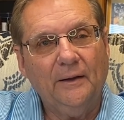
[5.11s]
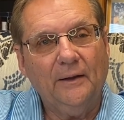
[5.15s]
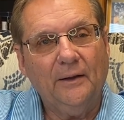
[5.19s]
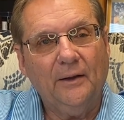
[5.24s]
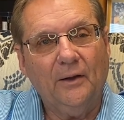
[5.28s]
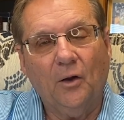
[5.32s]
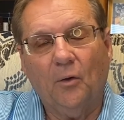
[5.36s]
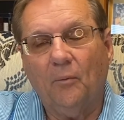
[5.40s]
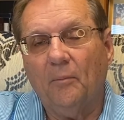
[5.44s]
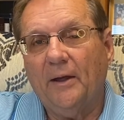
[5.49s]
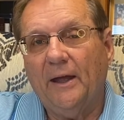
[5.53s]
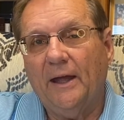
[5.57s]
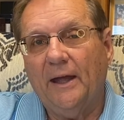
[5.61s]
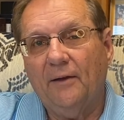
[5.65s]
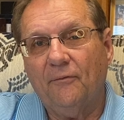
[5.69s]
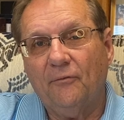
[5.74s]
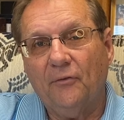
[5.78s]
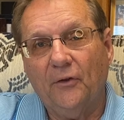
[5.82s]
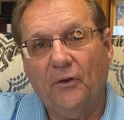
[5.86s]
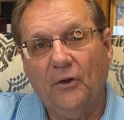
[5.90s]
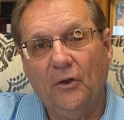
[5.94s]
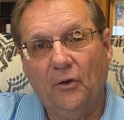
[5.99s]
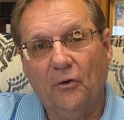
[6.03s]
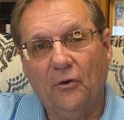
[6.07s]
And on behalf
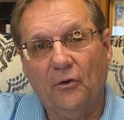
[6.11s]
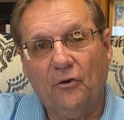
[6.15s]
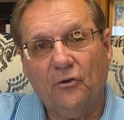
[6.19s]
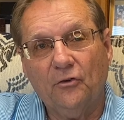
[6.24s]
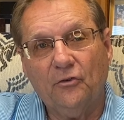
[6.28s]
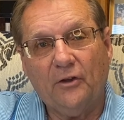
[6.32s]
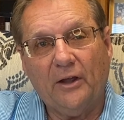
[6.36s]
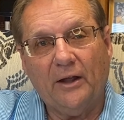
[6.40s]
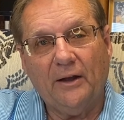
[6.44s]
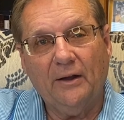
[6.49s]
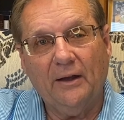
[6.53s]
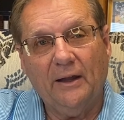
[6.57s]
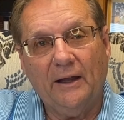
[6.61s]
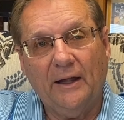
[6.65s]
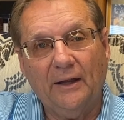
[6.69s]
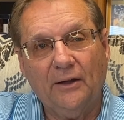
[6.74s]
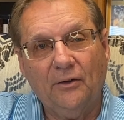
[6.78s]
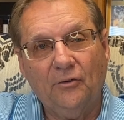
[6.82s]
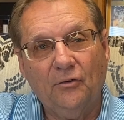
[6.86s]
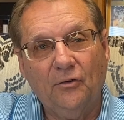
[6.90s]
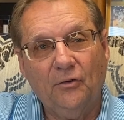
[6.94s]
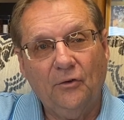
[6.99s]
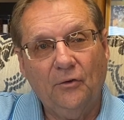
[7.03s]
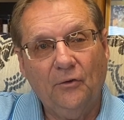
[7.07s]
of the elders, I'd
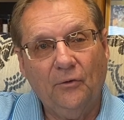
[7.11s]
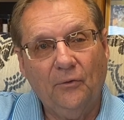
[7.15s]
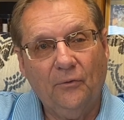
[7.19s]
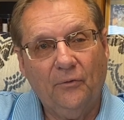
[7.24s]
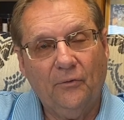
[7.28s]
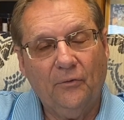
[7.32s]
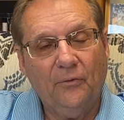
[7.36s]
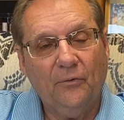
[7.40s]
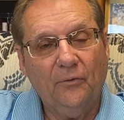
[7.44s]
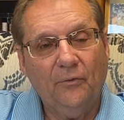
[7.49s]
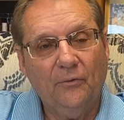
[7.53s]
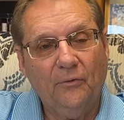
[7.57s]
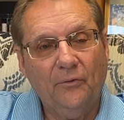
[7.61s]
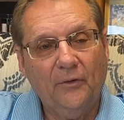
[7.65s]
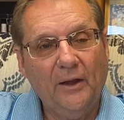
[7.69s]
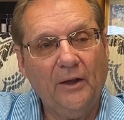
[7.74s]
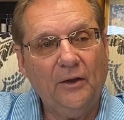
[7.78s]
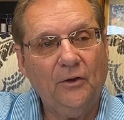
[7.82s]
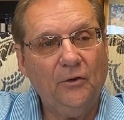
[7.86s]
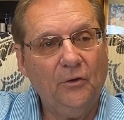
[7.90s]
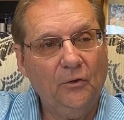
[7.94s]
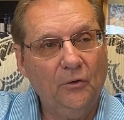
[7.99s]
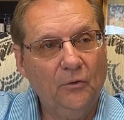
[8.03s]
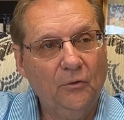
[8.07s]
like to
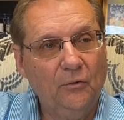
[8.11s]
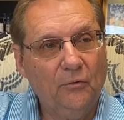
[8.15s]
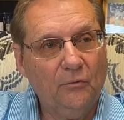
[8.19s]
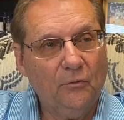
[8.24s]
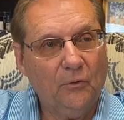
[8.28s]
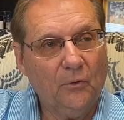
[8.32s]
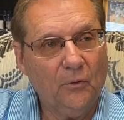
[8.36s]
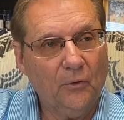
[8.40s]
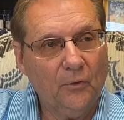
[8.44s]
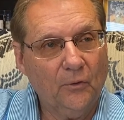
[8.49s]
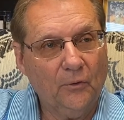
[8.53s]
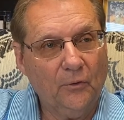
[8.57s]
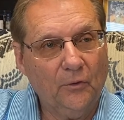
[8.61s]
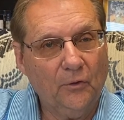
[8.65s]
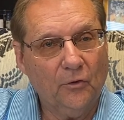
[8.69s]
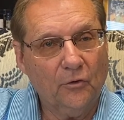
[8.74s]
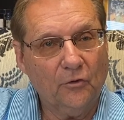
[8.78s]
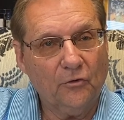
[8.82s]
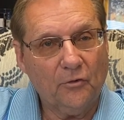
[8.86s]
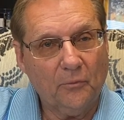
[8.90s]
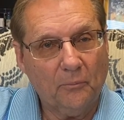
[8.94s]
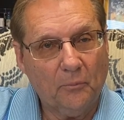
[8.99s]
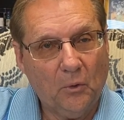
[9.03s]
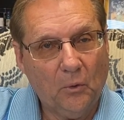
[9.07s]
thank you for your
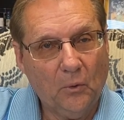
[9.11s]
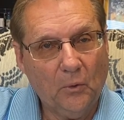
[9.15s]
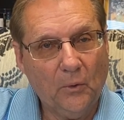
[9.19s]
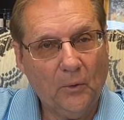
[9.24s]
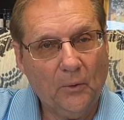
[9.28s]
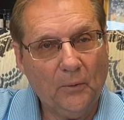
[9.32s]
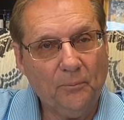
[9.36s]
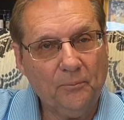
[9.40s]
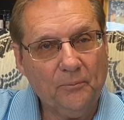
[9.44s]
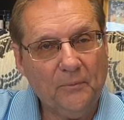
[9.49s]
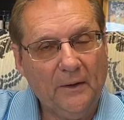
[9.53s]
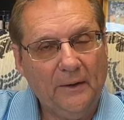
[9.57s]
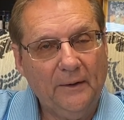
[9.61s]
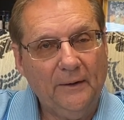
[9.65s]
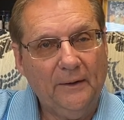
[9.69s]
support